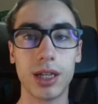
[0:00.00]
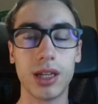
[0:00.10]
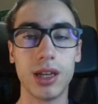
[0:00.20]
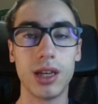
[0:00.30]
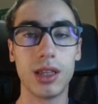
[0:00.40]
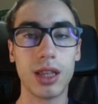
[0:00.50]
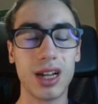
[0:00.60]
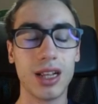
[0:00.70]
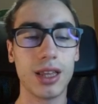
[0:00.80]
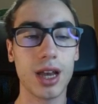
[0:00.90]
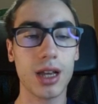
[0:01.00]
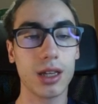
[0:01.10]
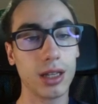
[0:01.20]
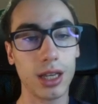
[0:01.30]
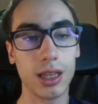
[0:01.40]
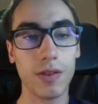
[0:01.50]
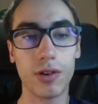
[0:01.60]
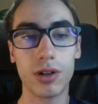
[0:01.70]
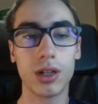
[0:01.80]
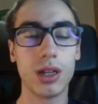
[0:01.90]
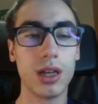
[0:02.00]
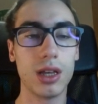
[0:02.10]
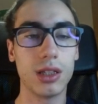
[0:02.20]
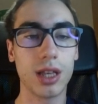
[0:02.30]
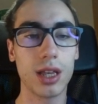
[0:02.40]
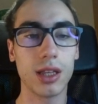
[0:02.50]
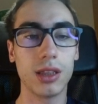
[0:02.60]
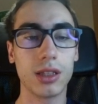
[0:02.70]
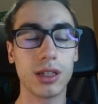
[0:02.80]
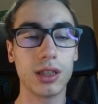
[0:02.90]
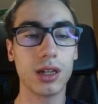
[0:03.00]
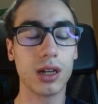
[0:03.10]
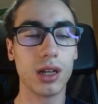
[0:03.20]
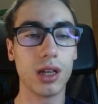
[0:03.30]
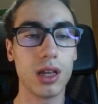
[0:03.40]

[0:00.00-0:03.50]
by Daniel Deac, d4, changing the center.